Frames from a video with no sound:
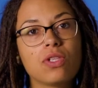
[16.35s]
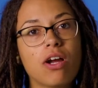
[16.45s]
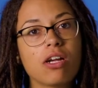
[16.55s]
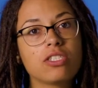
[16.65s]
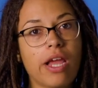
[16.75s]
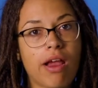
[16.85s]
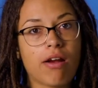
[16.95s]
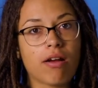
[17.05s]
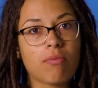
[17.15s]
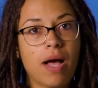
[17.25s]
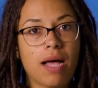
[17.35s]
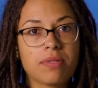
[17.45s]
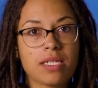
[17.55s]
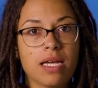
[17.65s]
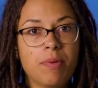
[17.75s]
large error
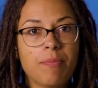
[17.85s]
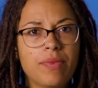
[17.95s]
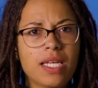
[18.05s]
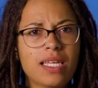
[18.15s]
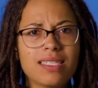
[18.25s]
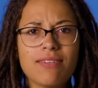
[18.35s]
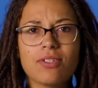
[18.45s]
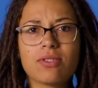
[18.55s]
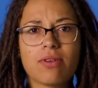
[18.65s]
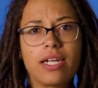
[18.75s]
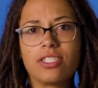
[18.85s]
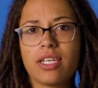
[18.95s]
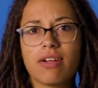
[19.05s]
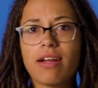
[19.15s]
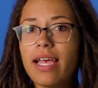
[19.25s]
pops up, it can leave you
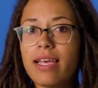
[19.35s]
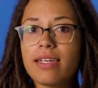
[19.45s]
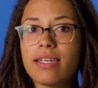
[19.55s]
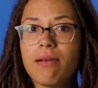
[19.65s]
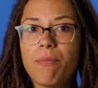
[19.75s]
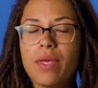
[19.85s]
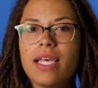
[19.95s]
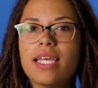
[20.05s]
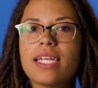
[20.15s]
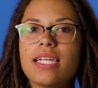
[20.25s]
scratching your head. In a